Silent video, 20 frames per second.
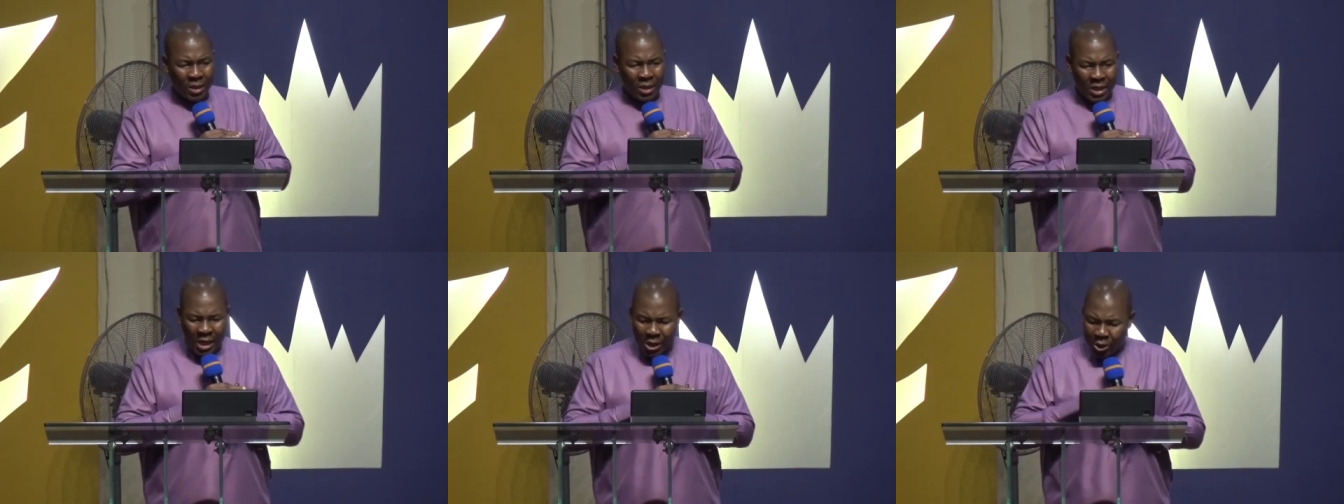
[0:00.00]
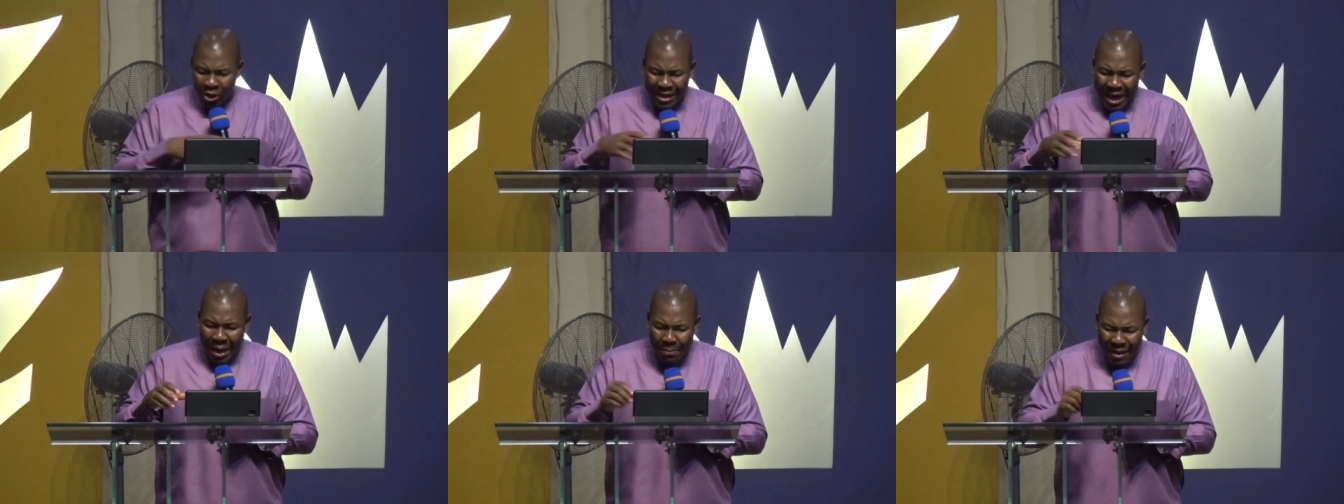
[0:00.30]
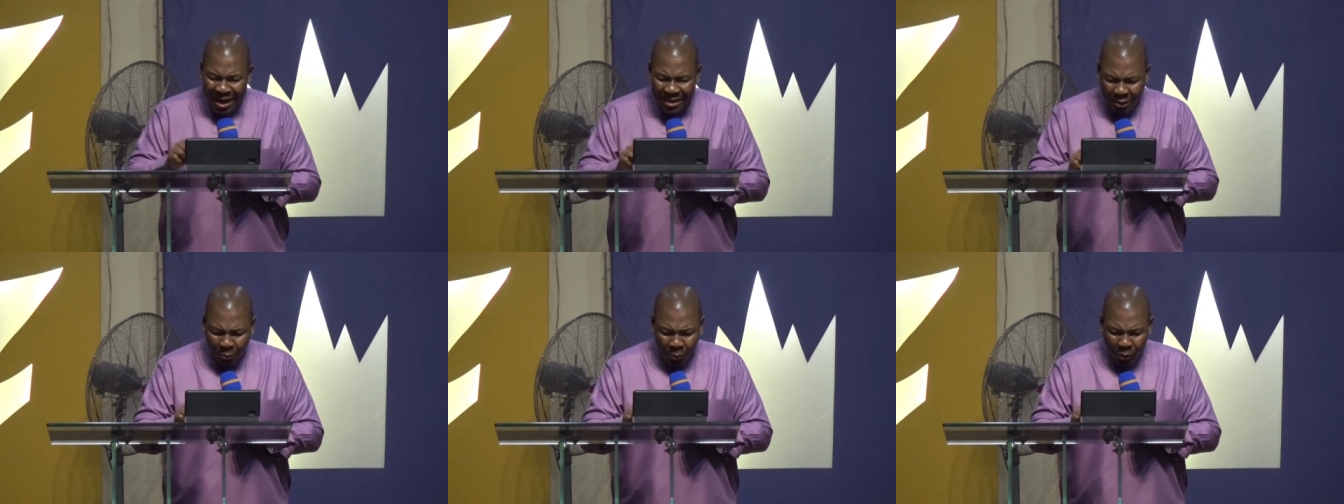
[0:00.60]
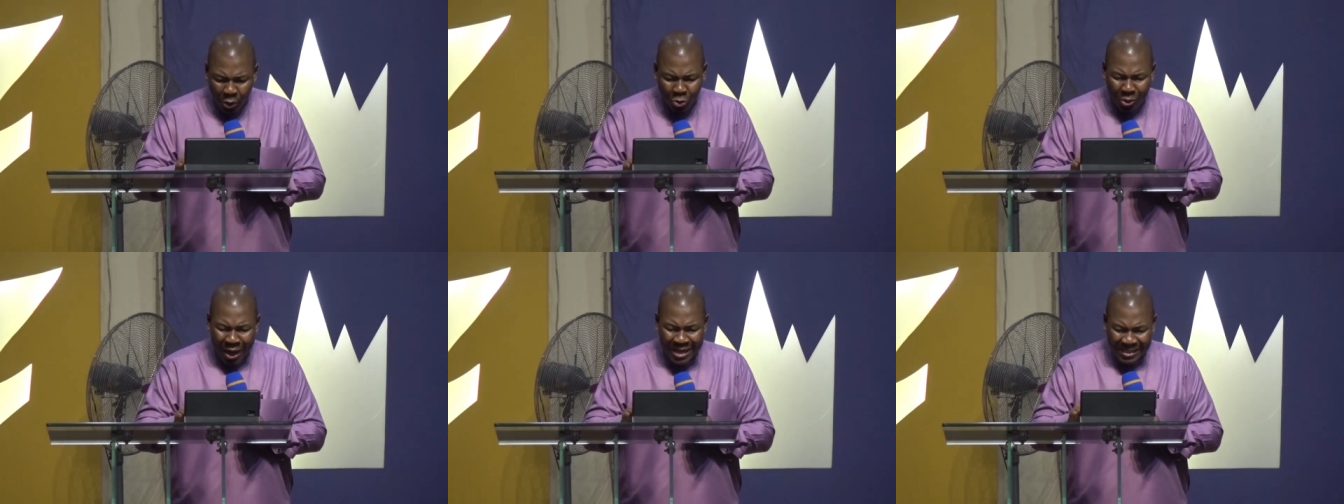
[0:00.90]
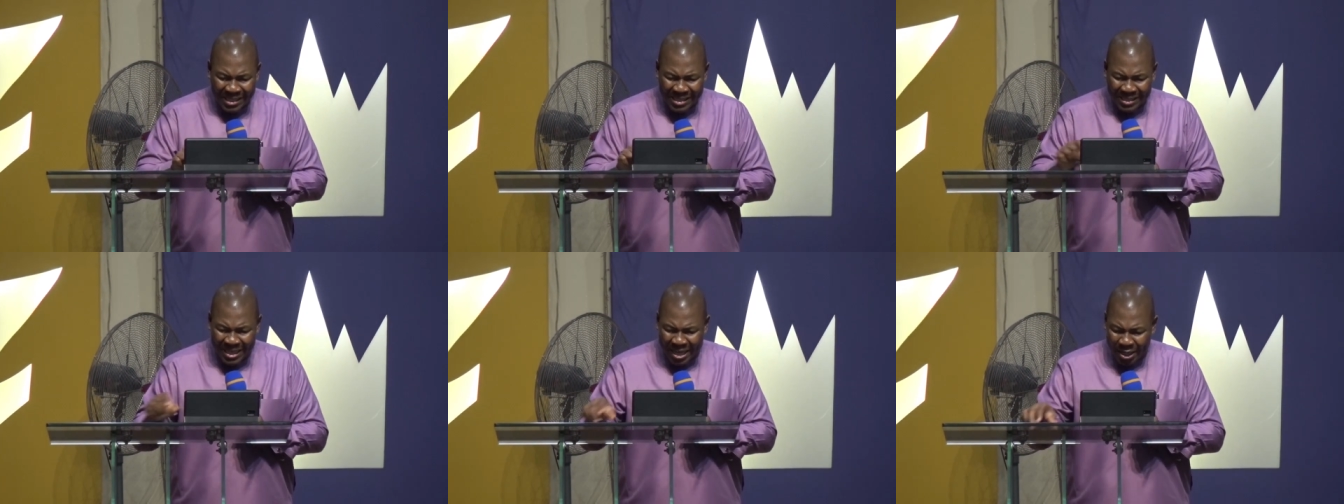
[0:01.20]
It's not about spiritual
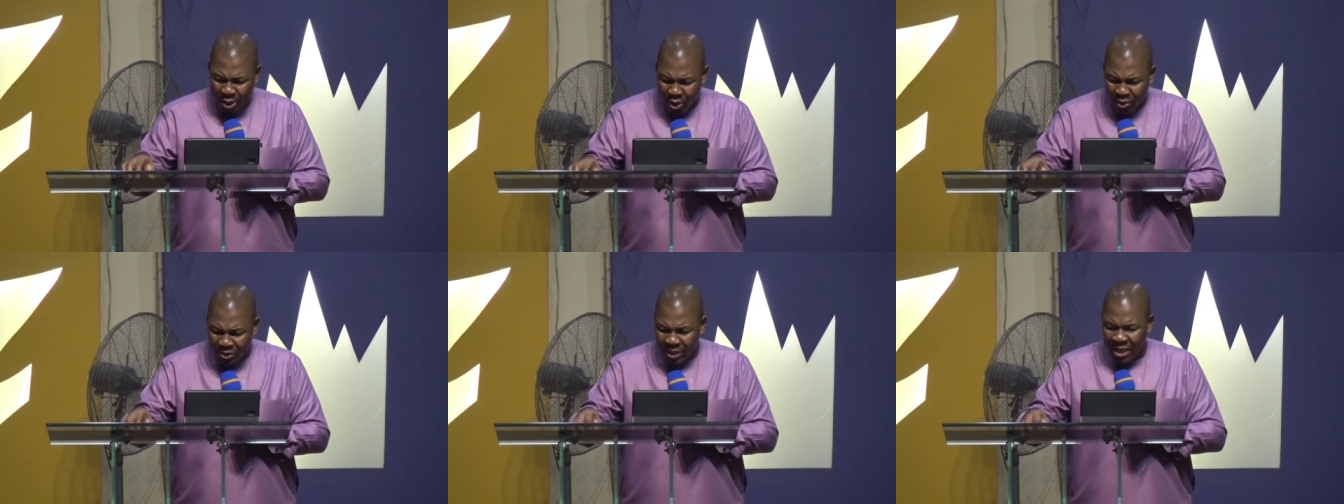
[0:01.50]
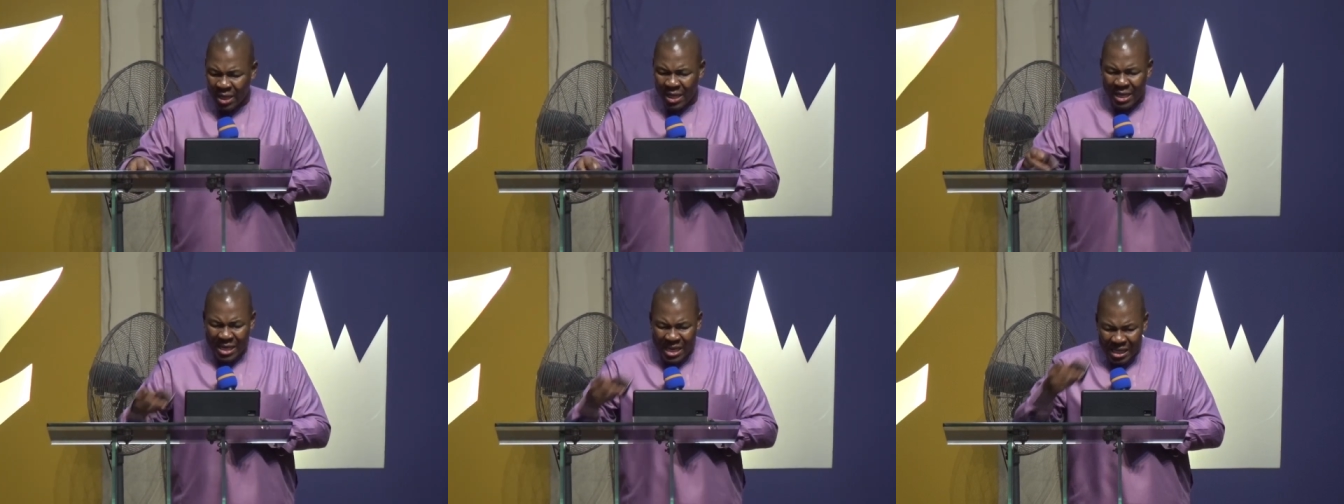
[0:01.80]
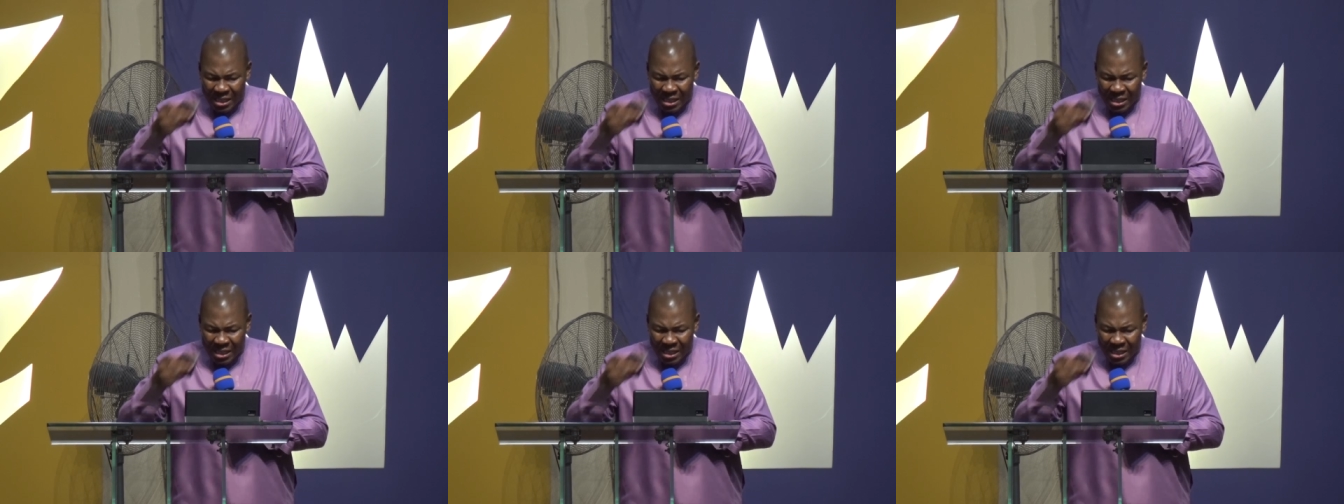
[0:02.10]
things alone, He